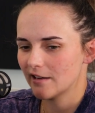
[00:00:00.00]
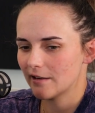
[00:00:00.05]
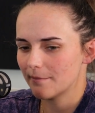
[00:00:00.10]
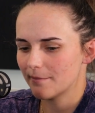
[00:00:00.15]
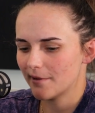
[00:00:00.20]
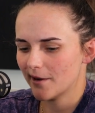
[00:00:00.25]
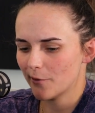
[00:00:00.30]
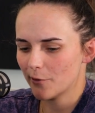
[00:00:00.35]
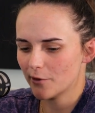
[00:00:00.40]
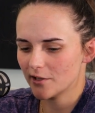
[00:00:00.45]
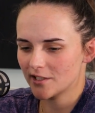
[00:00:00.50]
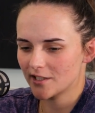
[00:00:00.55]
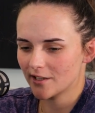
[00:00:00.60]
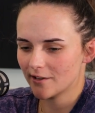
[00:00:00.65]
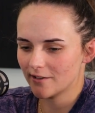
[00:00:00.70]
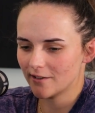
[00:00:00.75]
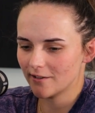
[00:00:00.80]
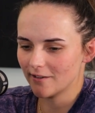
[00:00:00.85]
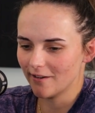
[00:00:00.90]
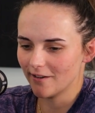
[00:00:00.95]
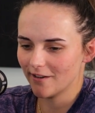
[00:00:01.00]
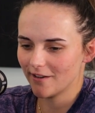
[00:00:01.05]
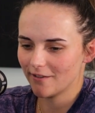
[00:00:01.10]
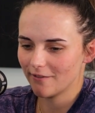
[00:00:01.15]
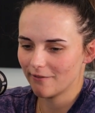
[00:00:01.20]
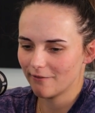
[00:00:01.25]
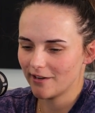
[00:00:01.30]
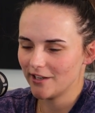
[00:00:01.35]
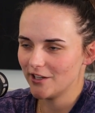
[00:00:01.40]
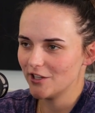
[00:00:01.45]
but also
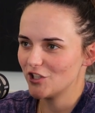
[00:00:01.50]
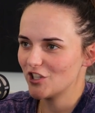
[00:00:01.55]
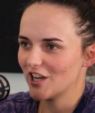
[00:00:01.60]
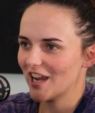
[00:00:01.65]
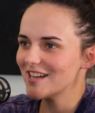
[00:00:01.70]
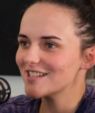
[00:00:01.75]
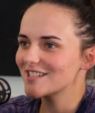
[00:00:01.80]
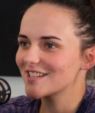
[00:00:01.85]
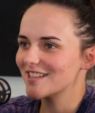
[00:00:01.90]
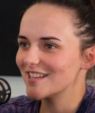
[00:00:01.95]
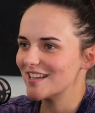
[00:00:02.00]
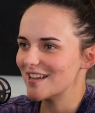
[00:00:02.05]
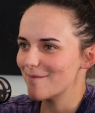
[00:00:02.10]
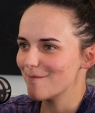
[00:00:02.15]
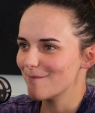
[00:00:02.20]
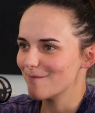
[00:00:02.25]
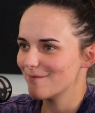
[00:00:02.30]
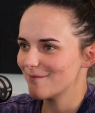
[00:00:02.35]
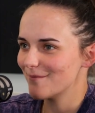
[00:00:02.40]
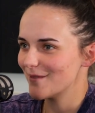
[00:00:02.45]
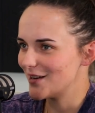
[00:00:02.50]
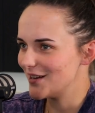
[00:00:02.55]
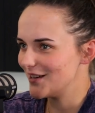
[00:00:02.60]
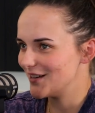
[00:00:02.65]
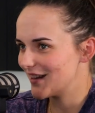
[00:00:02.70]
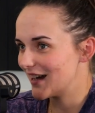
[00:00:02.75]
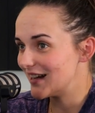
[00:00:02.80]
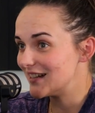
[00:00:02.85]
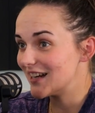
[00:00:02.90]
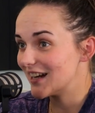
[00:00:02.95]
when you chat to them
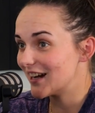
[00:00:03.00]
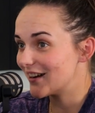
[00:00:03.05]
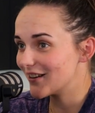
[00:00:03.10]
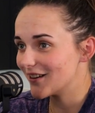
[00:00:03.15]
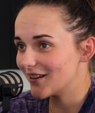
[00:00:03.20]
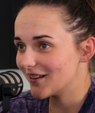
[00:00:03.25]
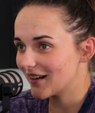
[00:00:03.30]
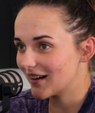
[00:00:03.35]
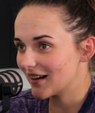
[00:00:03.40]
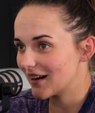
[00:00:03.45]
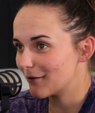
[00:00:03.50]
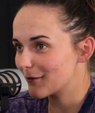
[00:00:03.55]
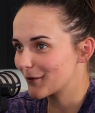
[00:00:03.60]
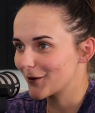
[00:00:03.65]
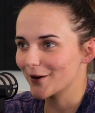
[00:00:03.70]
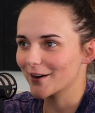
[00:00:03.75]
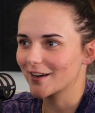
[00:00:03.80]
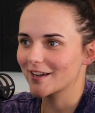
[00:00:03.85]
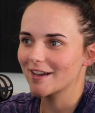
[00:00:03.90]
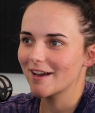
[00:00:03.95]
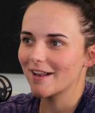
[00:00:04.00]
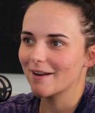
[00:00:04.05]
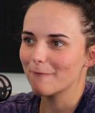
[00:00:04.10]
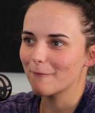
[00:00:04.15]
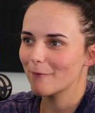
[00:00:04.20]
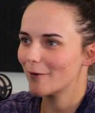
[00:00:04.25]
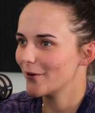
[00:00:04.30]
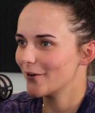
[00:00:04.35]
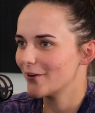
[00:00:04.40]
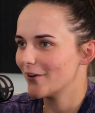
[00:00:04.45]
and they tell you they love cricket
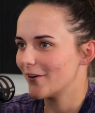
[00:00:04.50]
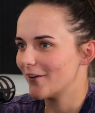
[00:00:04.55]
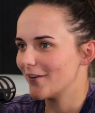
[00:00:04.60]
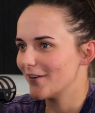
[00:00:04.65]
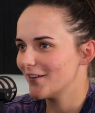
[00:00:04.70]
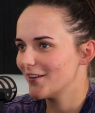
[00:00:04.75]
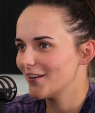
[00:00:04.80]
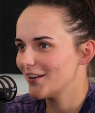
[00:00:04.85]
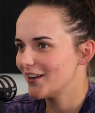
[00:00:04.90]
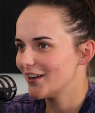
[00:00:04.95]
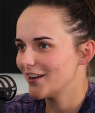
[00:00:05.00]
and whatnot,